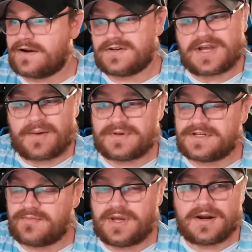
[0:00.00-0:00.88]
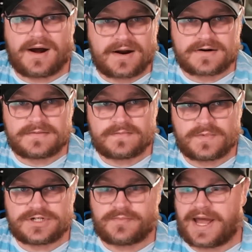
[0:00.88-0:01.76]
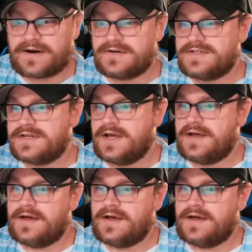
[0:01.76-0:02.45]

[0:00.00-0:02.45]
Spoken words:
It also happens to be an otter, which matters.